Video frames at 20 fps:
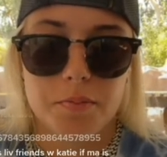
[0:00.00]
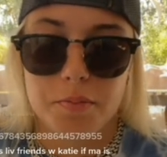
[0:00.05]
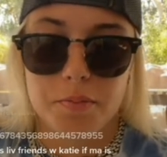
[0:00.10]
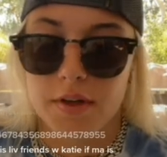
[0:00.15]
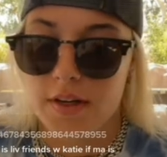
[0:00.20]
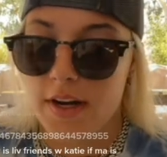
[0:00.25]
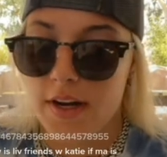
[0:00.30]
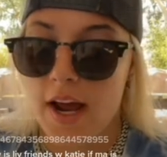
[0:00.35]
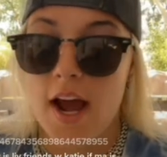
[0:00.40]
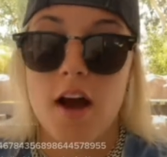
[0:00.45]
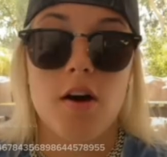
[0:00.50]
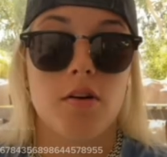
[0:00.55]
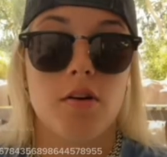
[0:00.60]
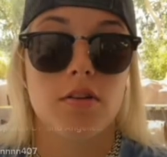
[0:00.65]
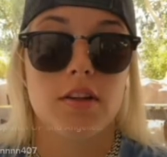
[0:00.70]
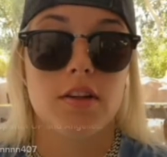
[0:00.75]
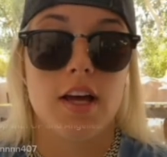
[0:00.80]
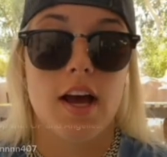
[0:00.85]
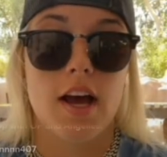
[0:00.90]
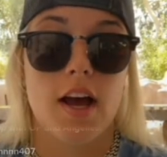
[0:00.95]
But
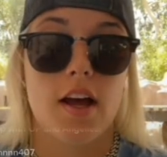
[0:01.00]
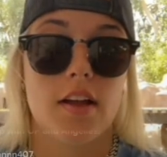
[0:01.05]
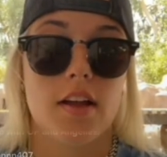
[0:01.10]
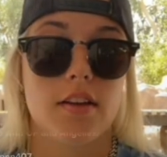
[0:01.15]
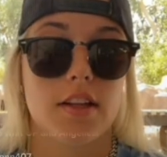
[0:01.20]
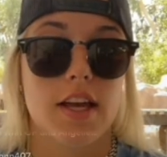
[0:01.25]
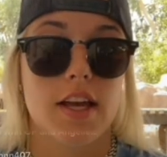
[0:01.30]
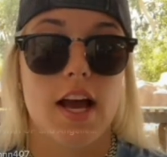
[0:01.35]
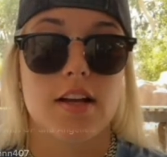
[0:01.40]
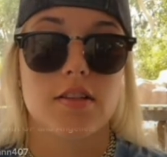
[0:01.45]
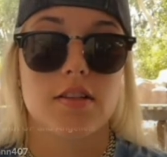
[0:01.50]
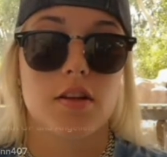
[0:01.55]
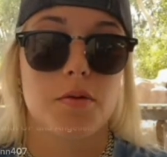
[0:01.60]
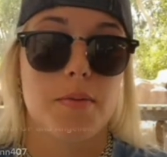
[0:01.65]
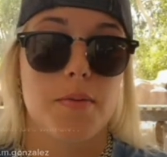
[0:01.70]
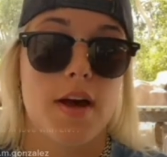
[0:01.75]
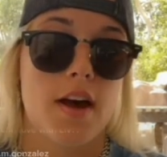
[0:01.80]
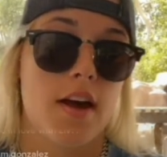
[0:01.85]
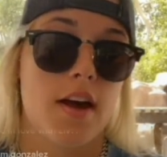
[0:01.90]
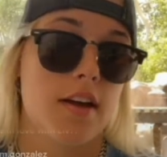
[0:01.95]
now that the cat's out of the
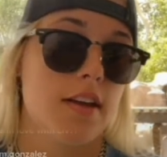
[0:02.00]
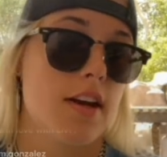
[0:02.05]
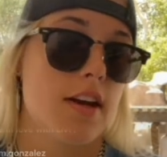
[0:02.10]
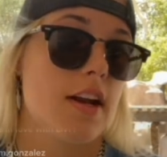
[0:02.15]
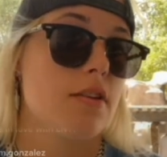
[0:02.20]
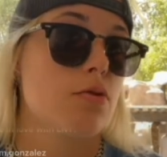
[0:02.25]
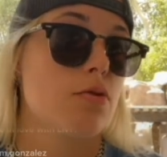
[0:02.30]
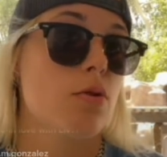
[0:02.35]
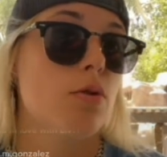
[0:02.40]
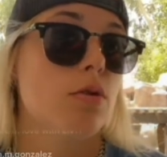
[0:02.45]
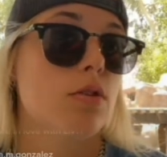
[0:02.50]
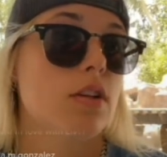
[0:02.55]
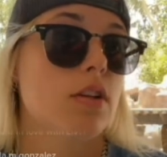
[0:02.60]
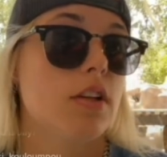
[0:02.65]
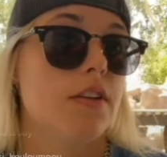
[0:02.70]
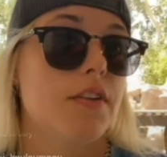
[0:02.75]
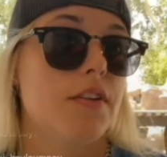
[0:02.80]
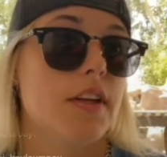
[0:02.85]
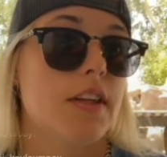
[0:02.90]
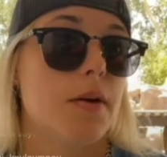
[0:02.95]
bag, and I told
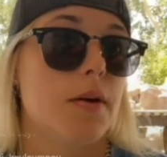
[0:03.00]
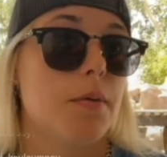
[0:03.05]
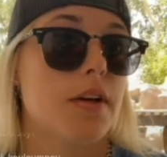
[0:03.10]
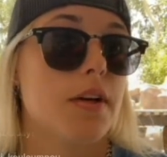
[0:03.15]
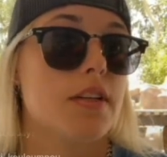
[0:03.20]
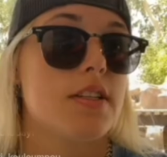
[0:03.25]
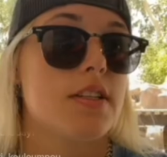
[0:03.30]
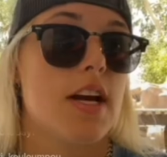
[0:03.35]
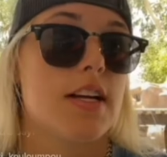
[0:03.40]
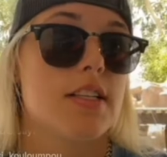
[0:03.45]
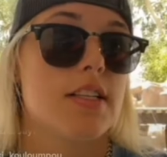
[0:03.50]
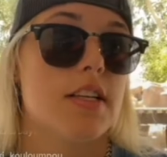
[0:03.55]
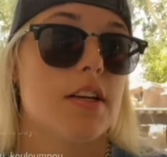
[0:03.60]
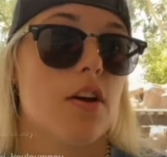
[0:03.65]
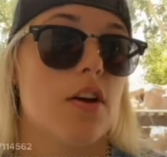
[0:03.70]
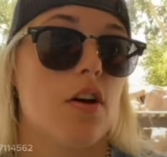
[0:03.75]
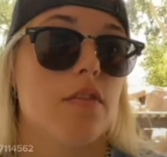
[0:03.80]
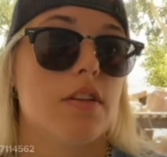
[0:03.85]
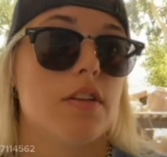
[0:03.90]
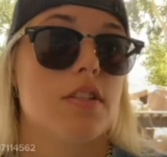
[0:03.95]
Olivia that we were
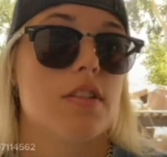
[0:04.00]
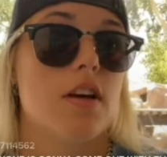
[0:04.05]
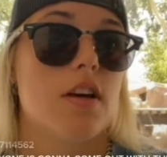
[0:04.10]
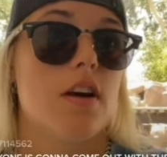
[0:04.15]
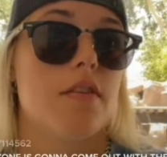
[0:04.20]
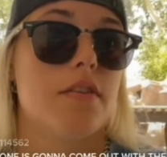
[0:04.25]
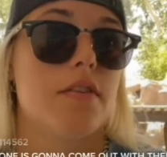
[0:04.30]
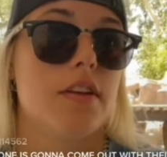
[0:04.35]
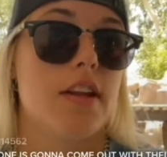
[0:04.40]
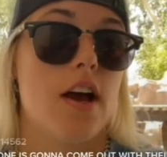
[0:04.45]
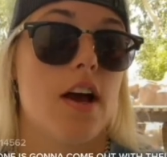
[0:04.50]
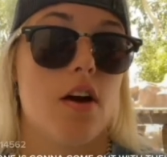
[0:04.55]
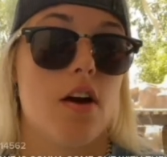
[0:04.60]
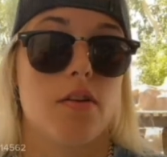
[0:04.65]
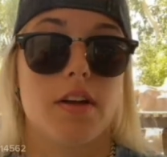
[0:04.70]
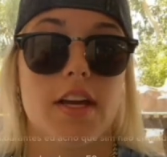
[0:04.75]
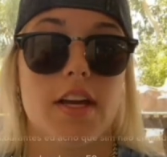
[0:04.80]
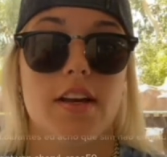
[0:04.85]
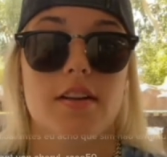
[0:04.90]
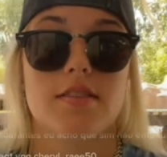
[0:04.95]
texting all this stuff, and now
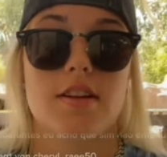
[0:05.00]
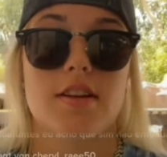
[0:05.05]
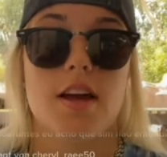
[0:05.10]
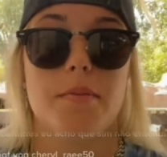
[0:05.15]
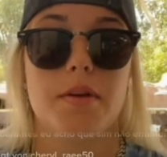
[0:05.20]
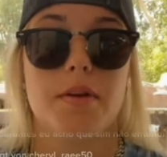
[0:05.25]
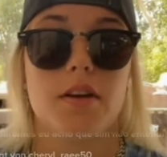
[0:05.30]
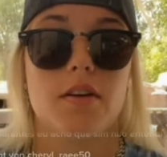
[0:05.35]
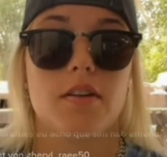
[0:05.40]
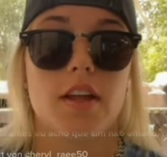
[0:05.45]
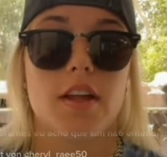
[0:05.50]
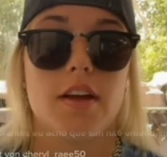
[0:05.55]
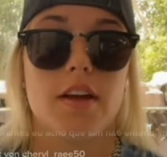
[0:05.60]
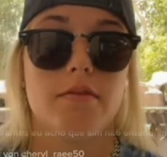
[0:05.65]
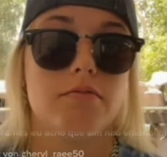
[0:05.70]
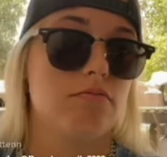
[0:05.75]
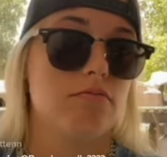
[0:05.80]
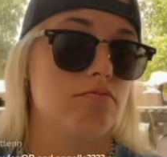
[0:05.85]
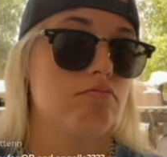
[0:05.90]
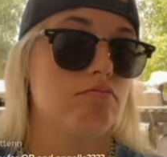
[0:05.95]
Katie doesn't have me in her life,
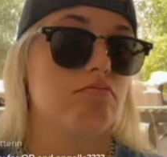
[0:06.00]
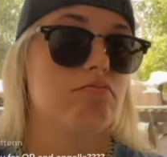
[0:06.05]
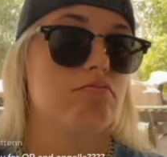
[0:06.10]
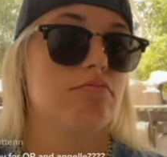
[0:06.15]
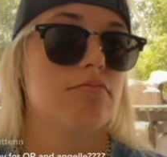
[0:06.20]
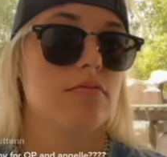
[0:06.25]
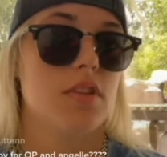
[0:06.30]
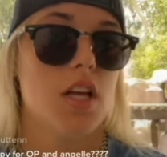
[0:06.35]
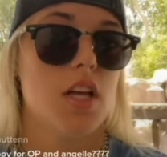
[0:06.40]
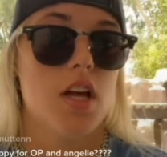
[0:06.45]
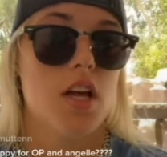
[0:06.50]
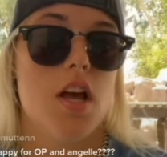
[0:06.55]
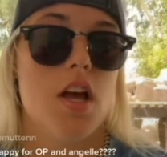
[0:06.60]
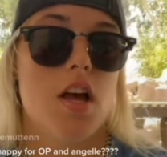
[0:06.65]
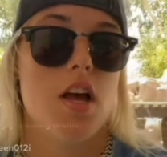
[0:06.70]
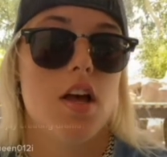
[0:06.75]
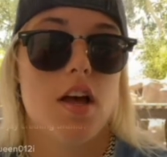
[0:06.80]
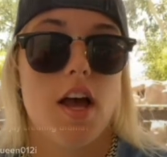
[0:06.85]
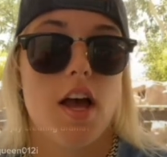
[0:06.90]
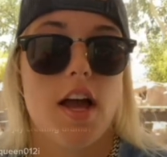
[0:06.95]

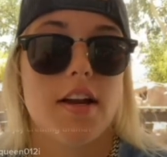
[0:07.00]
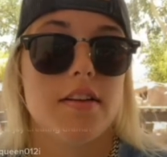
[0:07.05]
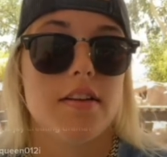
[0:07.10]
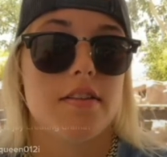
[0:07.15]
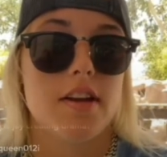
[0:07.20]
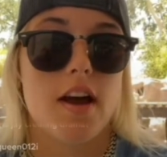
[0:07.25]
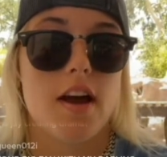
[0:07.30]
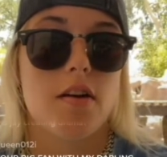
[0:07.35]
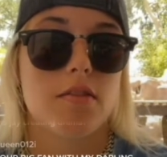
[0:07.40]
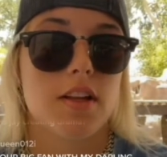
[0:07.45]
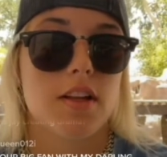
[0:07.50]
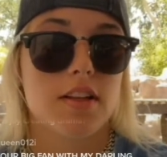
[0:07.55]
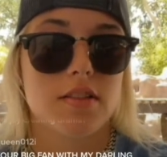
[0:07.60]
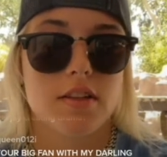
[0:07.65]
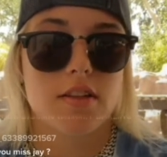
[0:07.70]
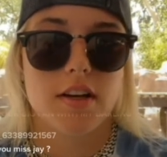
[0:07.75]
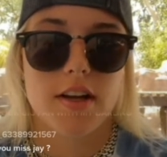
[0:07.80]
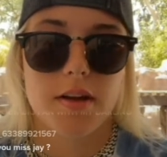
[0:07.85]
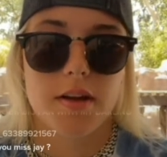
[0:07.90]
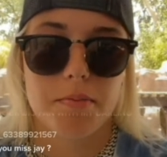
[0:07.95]
I doubt that's
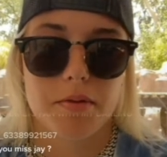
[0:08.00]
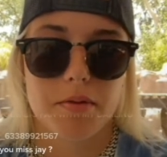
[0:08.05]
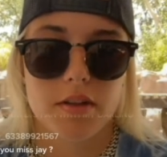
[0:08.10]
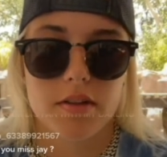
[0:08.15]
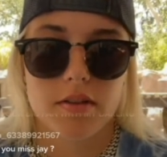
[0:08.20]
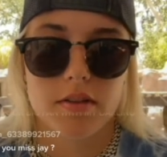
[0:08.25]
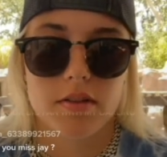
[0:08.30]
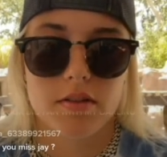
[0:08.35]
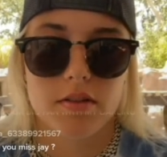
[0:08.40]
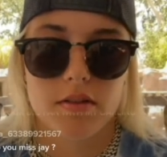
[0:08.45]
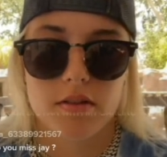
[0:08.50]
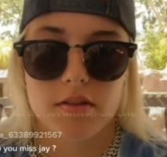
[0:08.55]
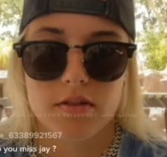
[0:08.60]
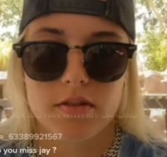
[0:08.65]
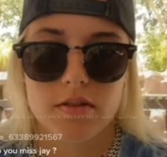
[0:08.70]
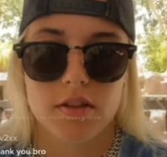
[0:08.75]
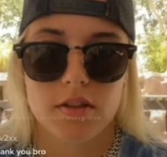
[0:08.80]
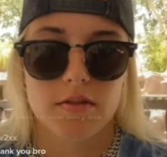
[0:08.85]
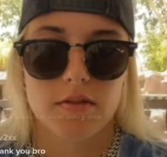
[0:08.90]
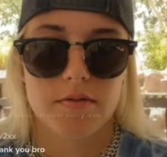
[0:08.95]
gonna happen.
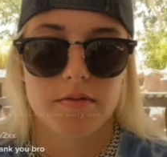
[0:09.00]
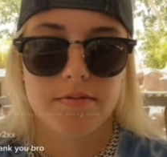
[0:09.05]
So.